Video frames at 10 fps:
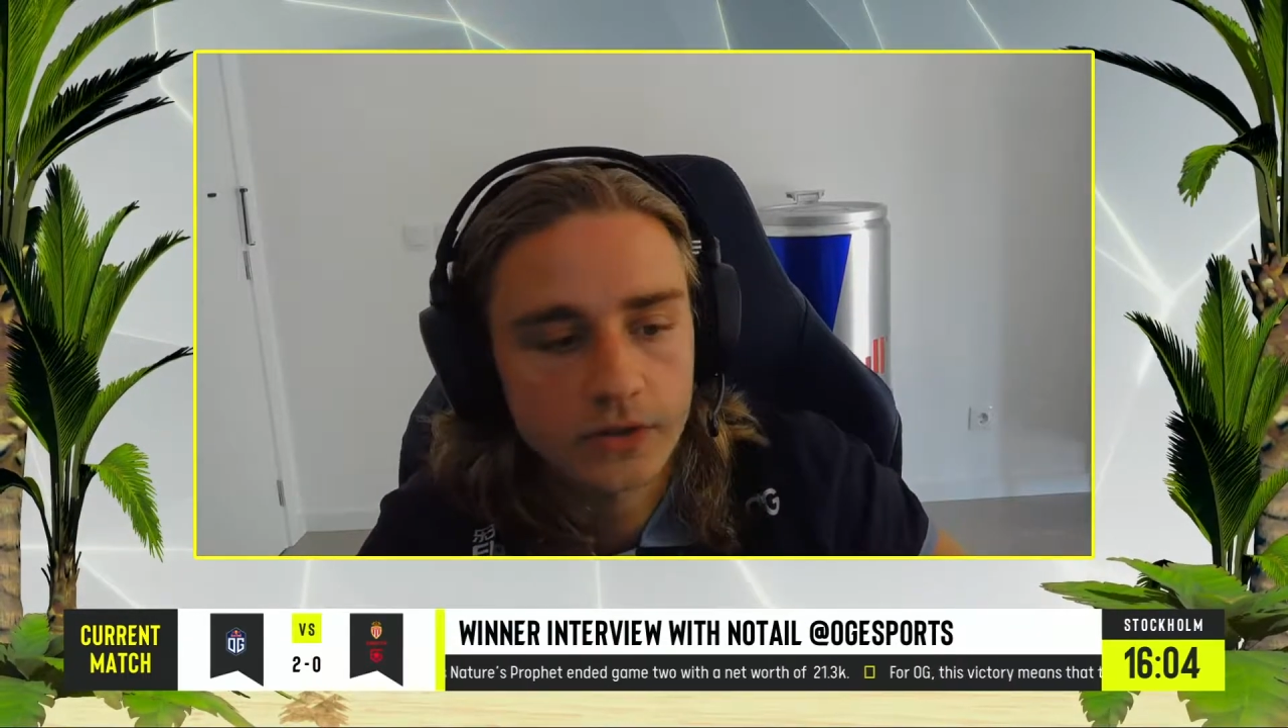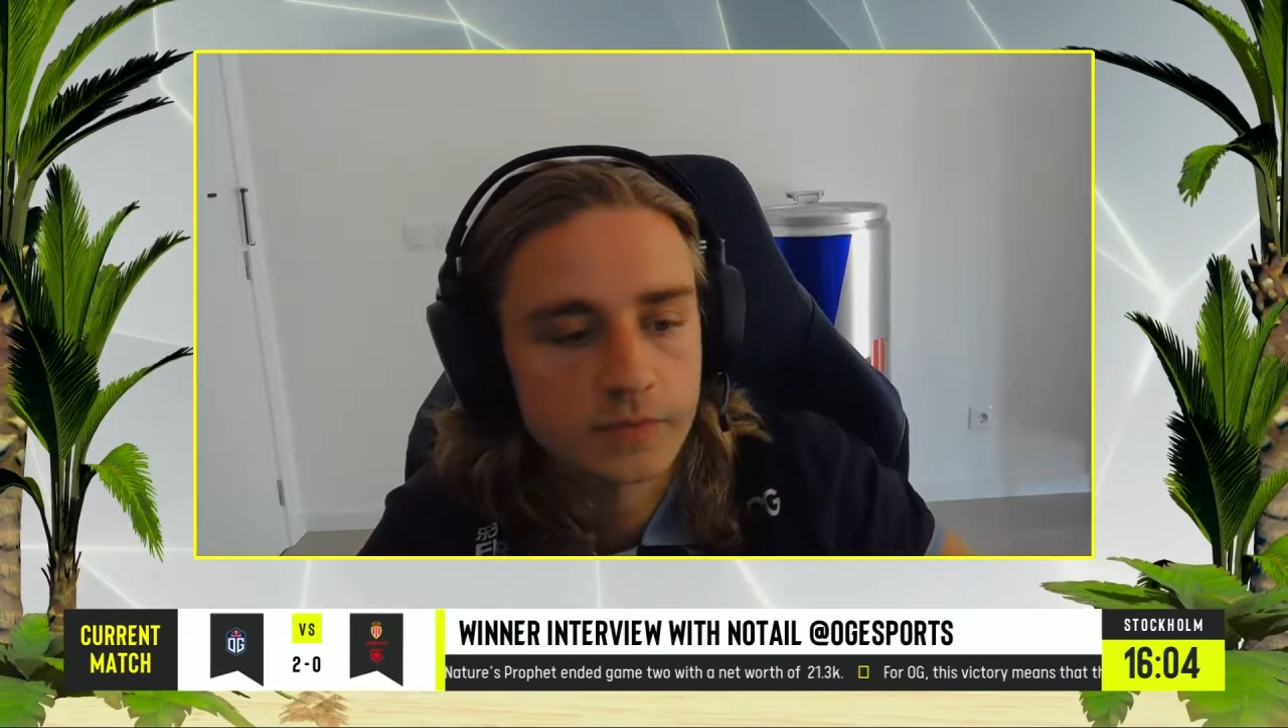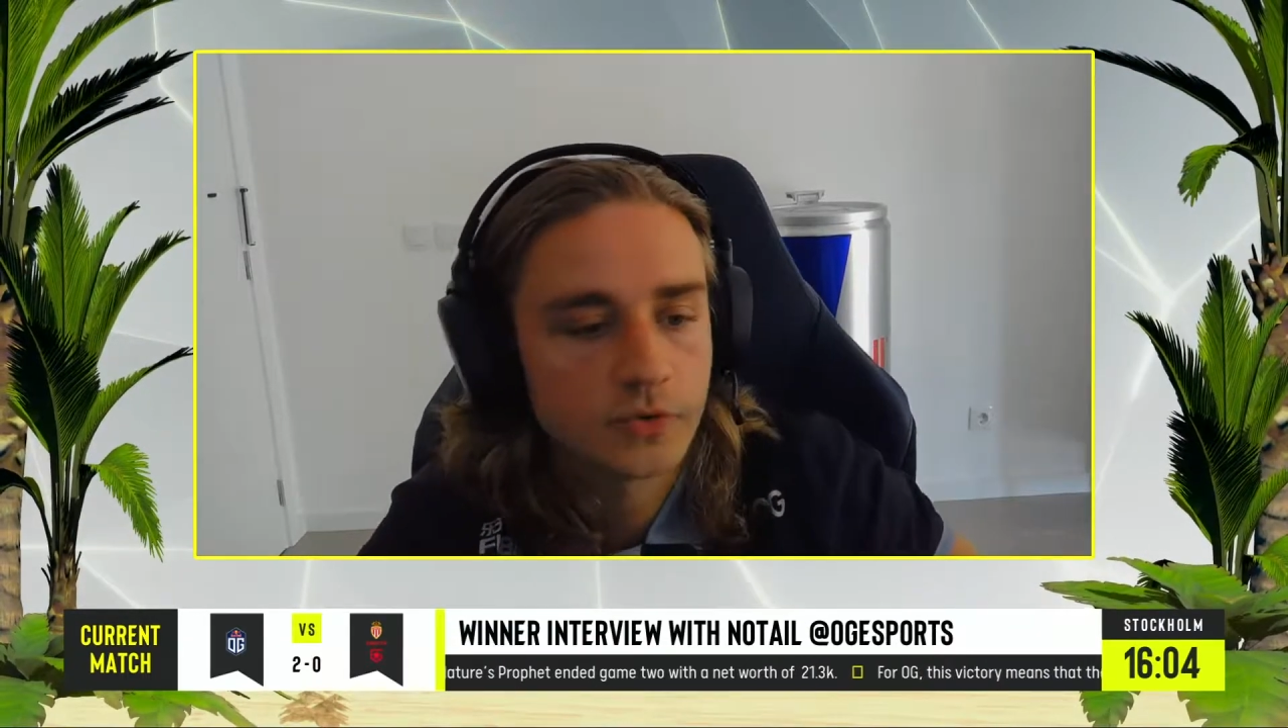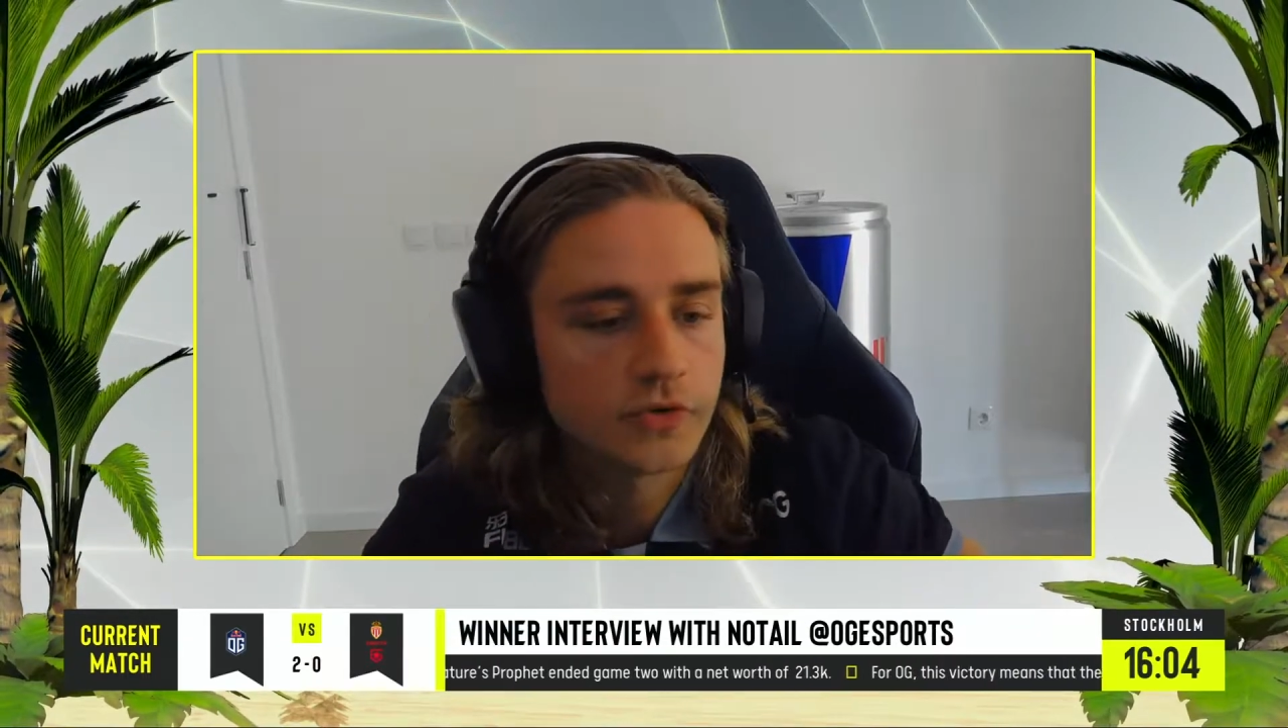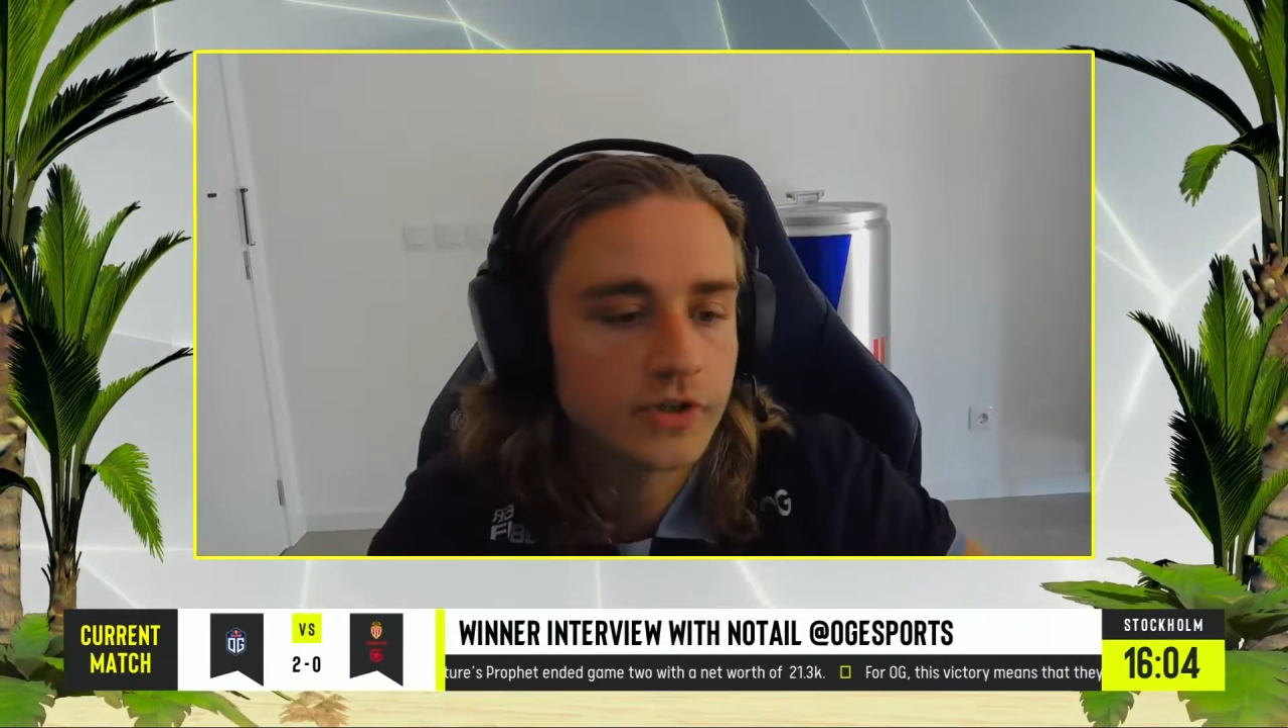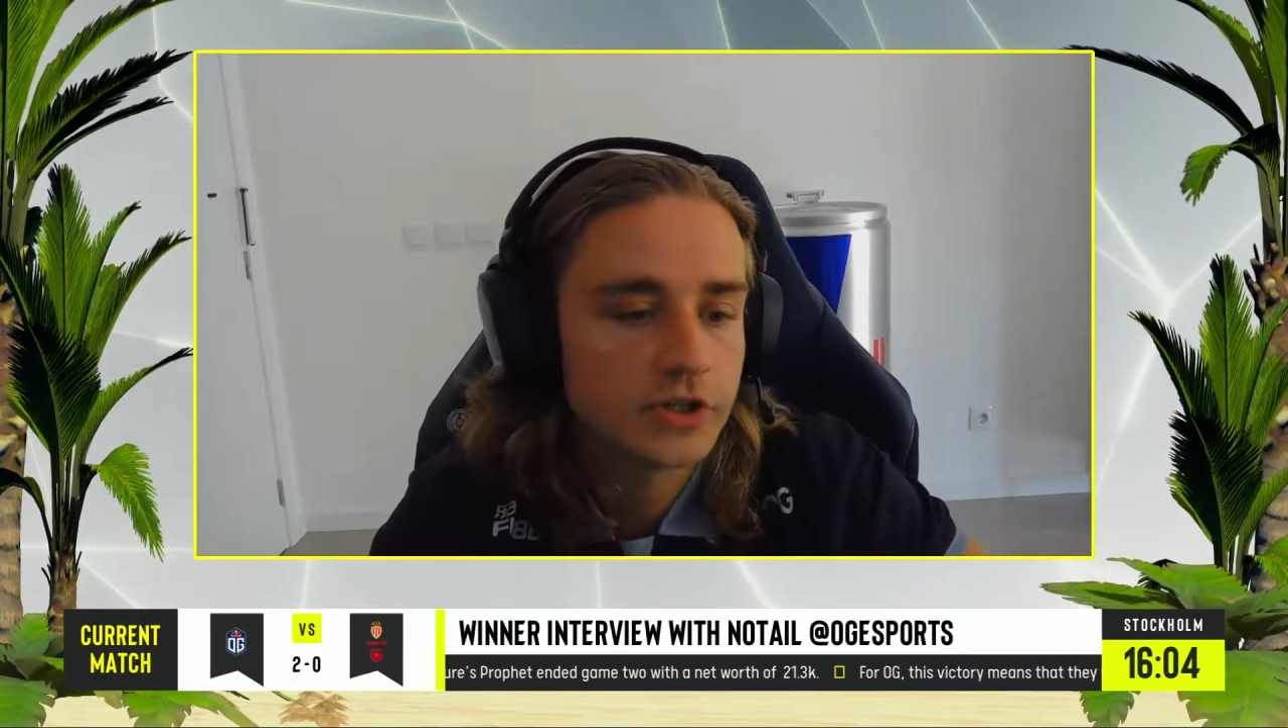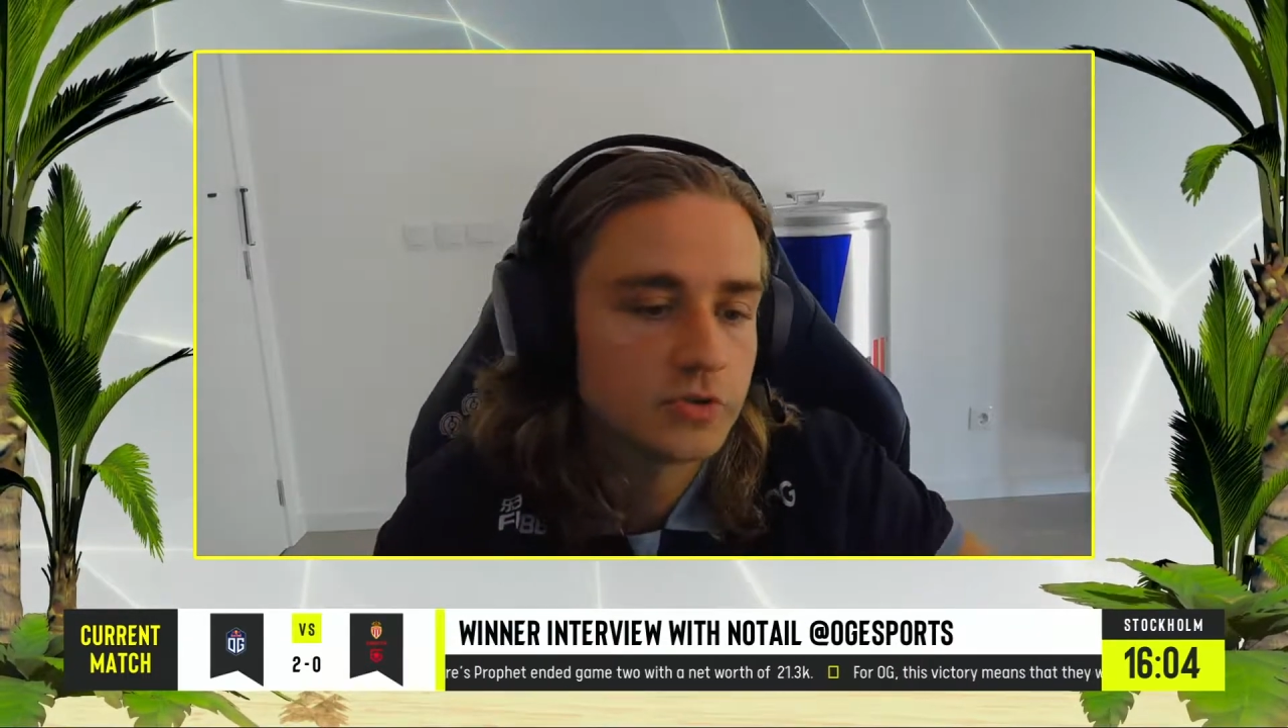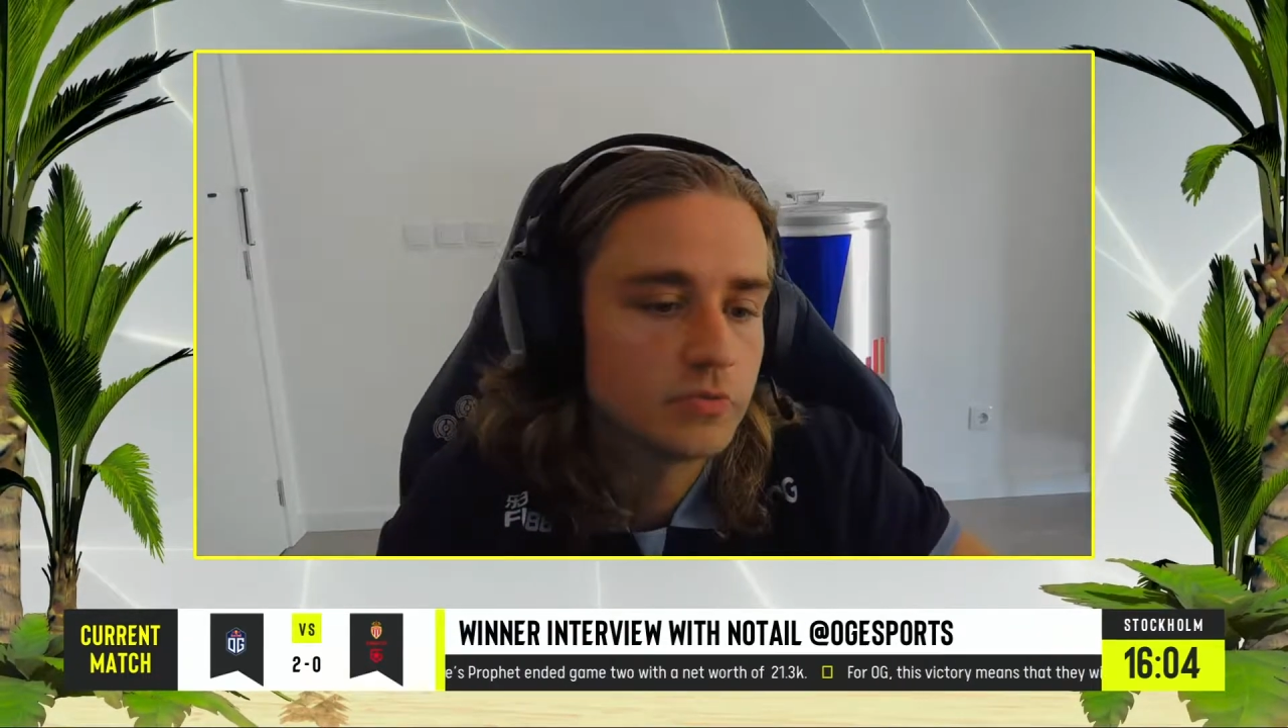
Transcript: lost motivation